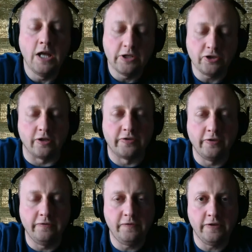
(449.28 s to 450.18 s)
Sure.
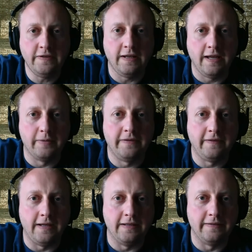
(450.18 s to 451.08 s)
So first thing I would
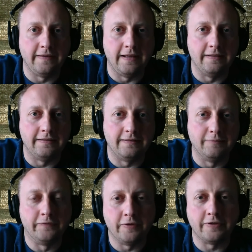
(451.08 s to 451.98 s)
say is that,
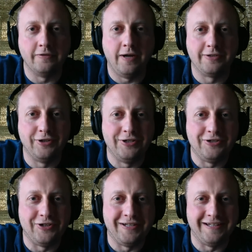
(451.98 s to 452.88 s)
well, first,
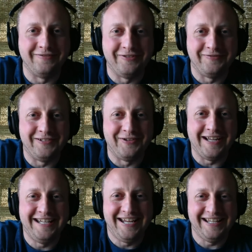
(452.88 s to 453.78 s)
congratulations on getting 50,
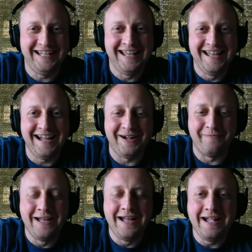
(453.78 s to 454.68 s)
right?
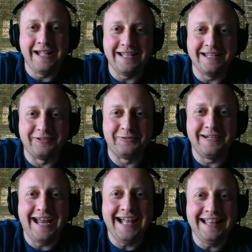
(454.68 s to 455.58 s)
the
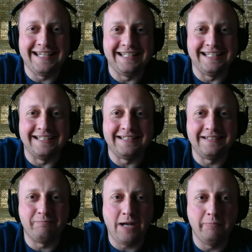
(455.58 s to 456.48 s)
reality
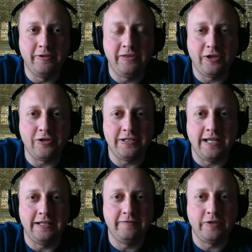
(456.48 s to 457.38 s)
is probably
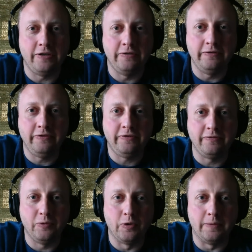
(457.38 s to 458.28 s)
38 of
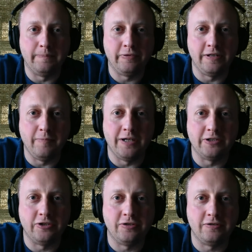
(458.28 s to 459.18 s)
those were pretty
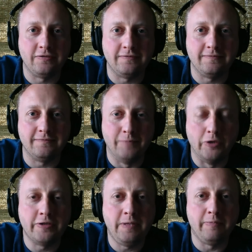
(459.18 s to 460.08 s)
much
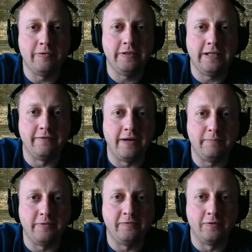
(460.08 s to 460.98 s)
most people could get
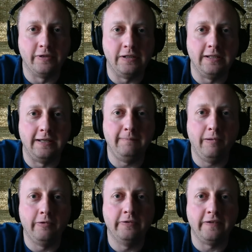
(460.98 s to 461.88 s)
right before looking at any
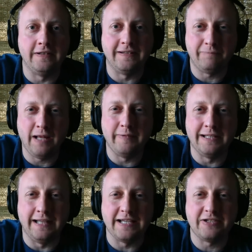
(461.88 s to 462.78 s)
polls. And it's probably
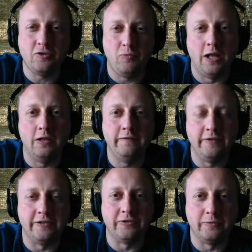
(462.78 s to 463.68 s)
the last 12
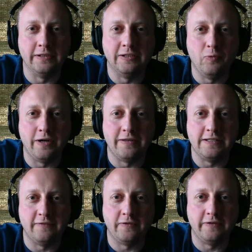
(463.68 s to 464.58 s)
that is really where the
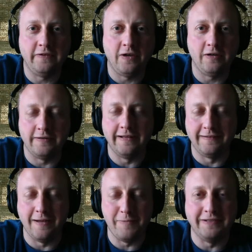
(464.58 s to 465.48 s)
differences are. And
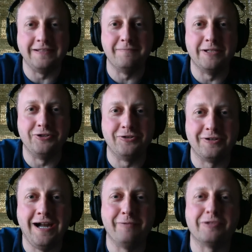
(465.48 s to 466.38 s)
that's not meant to diminish your
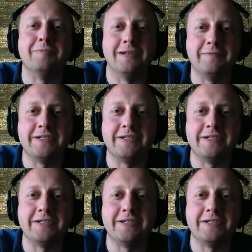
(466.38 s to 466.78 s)
accomplishment.